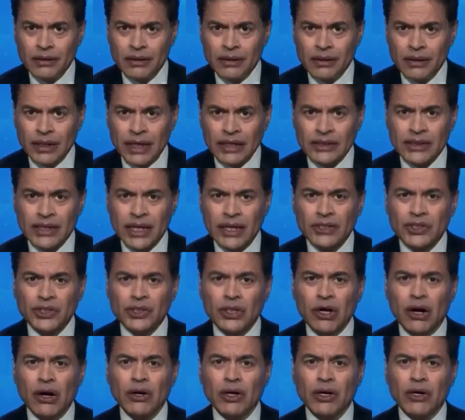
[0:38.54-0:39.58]
Let's get
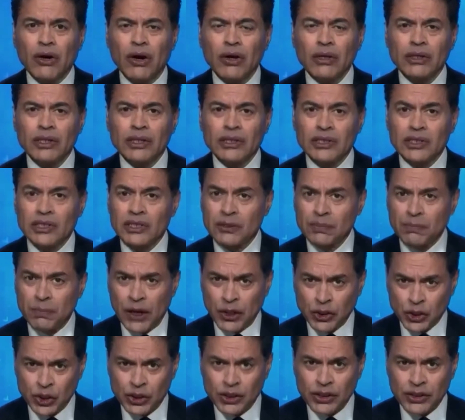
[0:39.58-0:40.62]
started on this
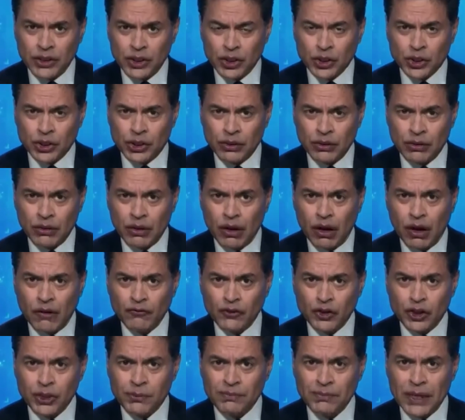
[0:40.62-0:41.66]
special edition
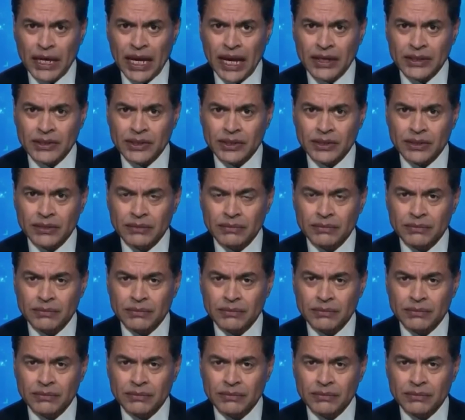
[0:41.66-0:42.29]
of GPS.